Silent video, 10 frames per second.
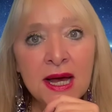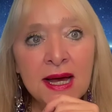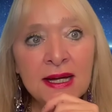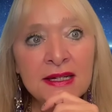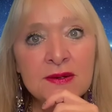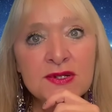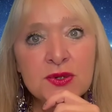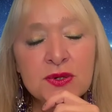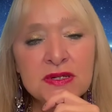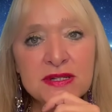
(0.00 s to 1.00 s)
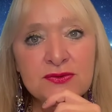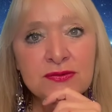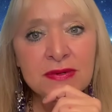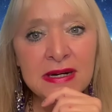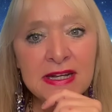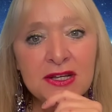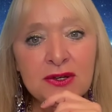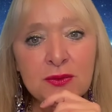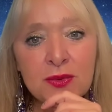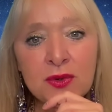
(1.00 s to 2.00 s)
and I was talking to this really
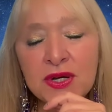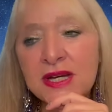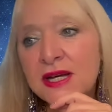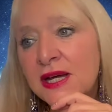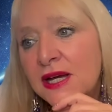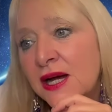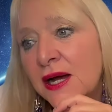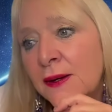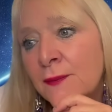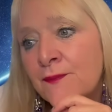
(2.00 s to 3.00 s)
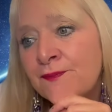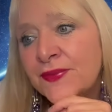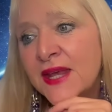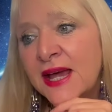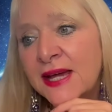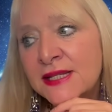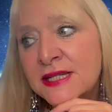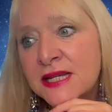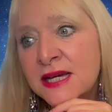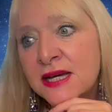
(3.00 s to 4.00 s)
cute boy,
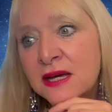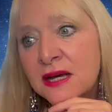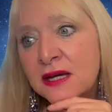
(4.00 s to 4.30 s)
absolutely